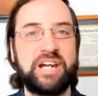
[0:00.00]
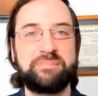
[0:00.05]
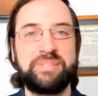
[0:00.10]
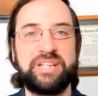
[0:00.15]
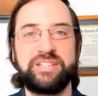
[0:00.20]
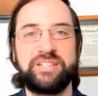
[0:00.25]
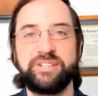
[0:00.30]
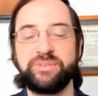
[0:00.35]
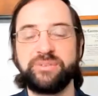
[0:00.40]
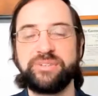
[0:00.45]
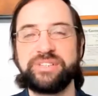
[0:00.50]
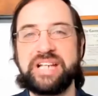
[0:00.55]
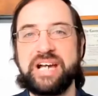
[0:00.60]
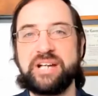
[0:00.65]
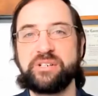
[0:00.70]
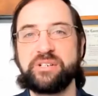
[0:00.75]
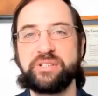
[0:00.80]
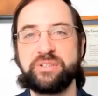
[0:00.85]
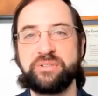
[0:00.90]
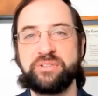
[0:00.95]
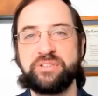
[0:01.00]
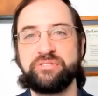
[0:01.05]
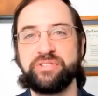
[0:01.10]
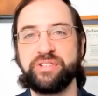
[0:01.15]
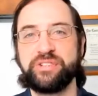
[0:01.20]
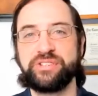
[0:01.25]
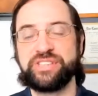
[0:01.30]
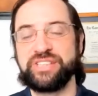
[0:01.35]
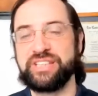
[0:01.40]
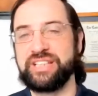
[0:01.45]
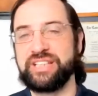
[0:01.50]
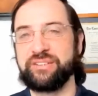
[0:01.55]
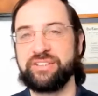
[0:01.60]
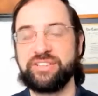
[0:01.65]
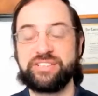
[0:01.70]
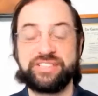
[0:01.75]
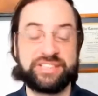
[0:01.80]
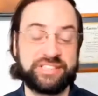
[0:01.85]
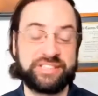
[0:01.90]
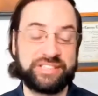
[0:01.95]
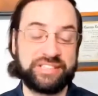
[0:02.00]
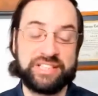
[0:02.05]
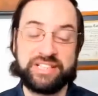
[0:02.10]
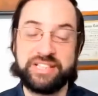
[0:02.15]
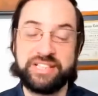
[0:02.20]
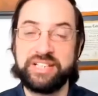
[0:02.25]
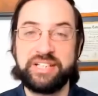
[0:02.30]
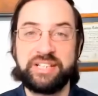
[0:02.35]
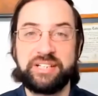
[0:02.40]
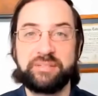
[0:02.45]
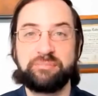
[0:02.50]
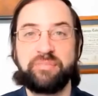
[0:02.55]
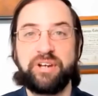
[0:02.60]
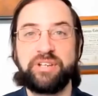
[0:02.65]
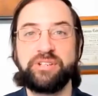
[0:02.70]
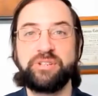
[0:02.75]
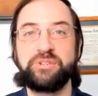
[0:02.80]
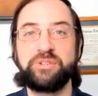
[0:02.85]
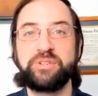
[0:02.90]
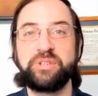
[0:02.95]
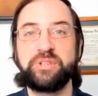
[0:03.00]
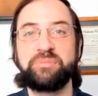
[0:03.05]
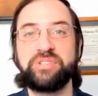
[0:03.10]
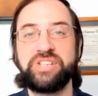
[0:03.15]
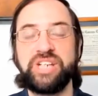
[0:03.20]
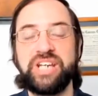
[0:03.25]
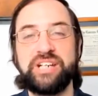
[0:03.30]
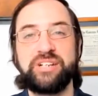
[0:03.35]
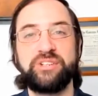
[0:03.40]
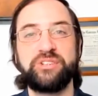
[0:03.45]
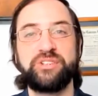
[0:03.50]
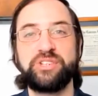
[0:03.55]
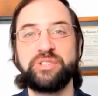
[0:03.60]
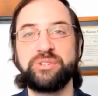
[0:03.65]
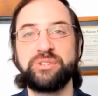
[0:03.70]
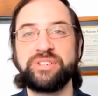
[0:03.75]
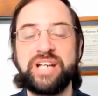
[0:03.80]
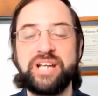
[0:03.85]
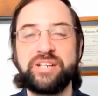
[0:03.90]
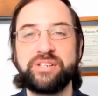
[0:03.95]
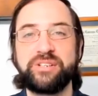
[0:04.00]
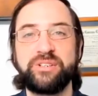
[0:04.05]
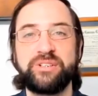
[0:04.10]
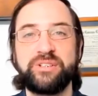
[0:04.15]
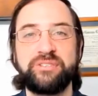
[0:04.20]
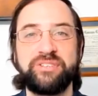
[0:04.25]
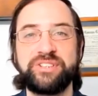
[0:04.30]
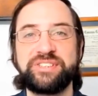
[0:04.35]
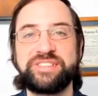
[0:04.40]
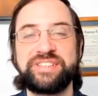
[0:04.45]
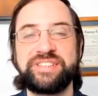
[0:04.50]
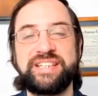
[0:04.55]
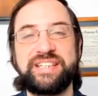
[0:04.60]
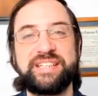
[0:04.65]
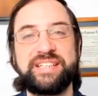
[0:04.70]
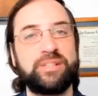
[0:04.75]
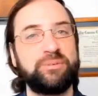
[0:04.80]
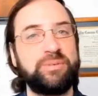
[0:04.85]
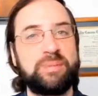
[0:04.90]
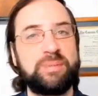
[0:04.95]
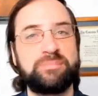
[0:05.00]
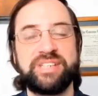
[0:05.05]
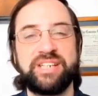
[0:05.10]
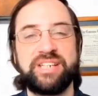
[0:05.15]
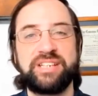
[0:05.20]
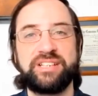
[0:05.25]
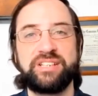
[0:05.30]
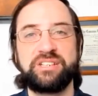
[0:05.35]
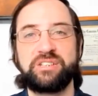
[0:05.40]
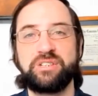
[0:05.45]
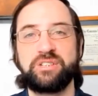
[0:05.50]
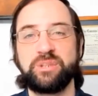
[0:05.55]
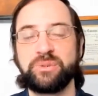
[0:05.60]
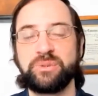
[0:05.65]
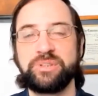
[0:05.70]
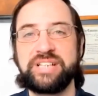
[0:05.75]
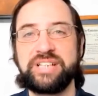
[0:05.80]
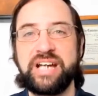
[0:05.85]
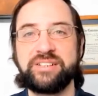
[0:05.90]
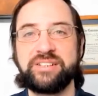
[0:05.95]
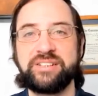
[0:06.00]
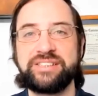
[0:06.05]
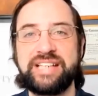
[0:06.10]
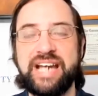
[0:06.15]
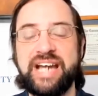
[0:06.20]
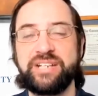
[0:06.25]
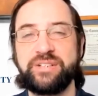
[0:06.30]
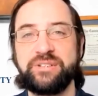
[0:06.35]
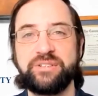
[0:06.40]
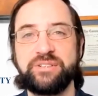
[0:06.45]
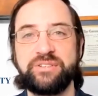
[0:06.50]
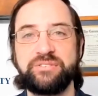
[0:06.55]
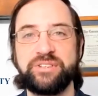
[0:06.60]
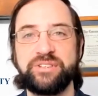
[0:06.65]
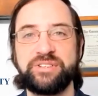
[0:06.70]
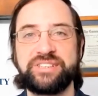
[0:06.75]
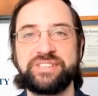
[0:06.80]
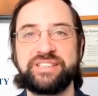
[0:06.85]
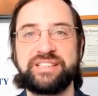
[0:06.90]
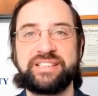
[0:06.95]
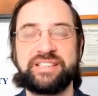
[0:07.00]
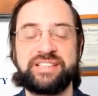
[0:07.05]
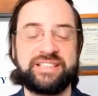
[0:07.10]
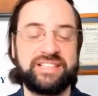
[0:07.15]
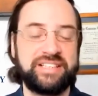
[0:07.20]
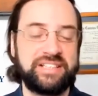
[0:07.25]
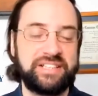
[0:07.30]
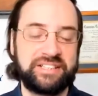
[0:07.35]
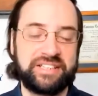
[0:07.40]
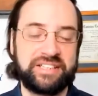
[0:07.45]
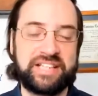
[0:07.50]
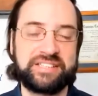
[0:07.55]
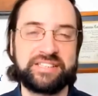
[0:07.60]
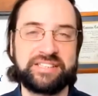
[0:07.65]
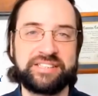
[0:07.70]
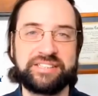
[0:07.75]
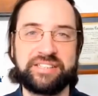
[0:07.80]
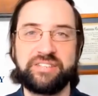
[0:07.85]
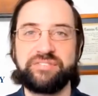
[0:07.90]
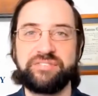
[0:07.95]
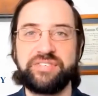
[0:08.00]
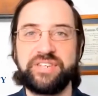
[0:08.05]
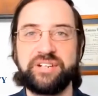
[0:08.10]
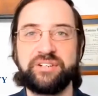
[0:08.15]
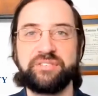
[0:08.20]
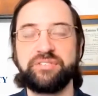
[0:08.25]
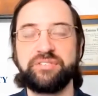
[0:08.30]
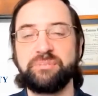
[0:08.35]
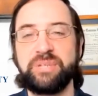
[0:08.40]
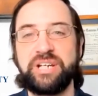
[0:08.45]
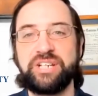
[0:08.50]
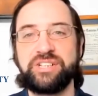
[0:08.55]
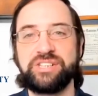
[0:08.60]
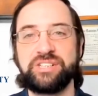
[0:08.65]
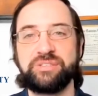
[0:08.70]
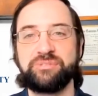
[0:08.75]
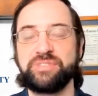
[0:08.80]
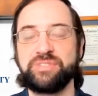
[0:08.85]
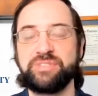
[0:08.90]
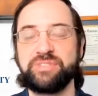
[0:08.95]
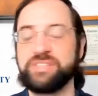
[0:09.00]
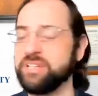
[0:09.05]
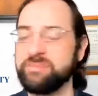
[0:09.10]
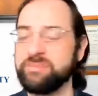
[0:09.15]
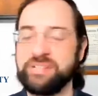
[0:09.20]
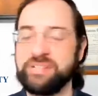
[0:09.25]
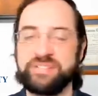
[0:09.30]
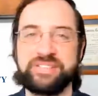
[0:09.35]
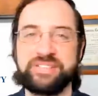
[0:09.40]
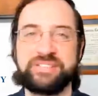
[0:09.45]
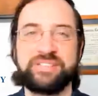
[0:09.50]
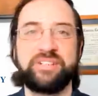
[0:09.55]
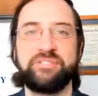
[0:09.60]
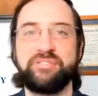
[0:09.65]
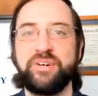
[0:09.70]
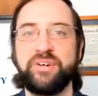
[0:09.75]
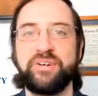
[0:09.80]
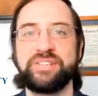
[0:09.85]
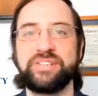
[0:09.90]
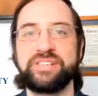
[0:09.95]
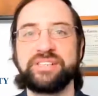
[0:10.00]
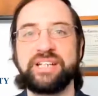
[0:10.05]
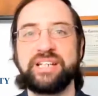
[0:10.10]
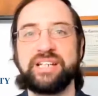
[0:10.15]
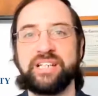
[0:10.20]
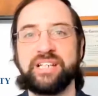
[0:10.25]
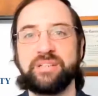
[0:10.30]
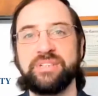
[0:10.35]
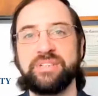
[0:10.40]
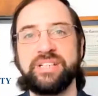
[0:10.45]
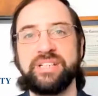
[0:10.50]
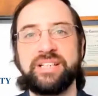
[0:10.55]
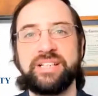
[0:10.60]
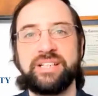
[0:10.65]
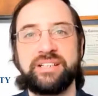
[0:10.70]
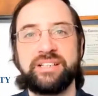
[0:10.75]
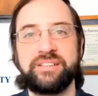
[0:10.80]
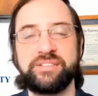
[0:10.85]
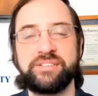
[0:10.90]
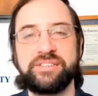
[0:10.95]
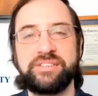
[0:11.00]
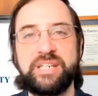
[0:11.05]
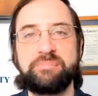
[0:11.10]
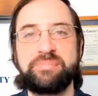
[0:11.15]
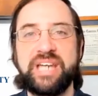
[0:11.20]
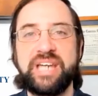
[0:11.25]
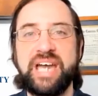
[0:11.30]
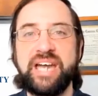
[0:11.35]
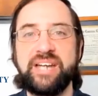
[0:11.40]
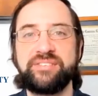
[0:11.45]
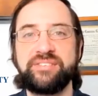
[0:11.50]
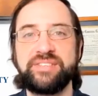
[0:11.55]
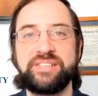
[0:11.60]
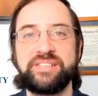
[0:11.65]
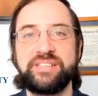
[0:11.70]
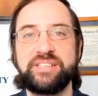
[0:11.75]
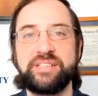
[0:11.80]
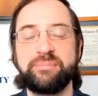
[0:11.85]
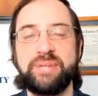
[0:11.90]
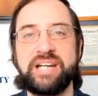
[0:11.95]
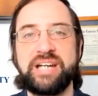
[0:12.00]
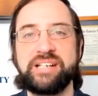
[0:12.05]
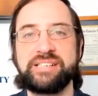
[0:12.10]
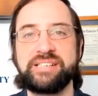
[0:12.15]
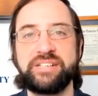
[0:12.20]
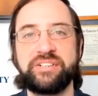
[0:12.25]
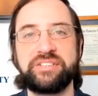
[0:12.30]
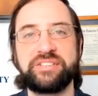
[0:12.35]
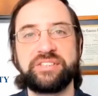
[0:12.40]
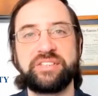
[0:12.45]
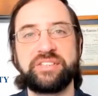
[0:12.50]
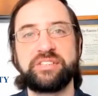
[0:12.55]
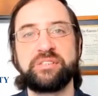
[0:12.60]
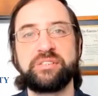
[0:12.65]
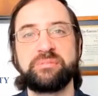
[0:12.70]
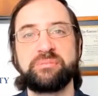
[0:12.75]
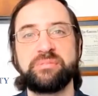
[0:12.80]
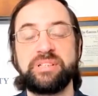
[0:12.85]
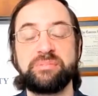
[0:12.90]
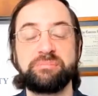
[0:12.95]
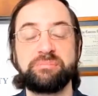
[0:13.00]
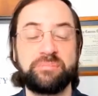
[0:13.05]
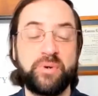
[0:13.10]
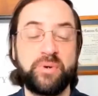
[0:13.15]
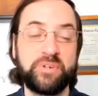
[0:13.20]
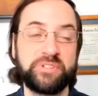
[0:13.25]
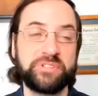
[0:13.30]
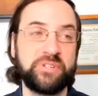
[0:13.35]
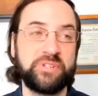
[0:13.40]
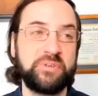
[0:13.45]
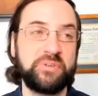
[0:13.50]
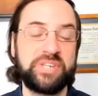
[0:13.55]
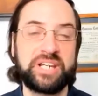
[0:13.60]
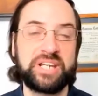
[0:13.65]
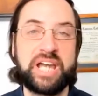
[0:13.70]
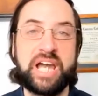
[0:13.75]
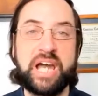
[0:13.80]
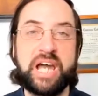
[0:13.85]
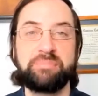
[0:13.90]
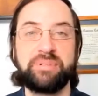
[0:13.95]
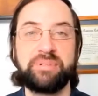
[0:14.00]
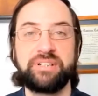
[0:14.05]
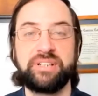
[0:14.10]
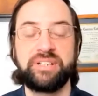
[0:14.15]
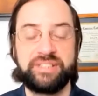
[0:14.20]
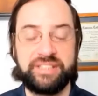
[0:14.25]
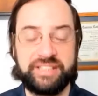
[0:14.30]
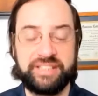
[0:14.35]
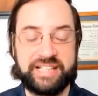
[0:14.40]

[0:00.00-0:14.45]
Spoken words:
They can find me at Eurodollar University, which is my YouTube channel is Eurodollar University, and the website is eurodollar.university. Lots of stuff there, information. We talk about this stuff all the time. Deep dives into the monetary system, and more so the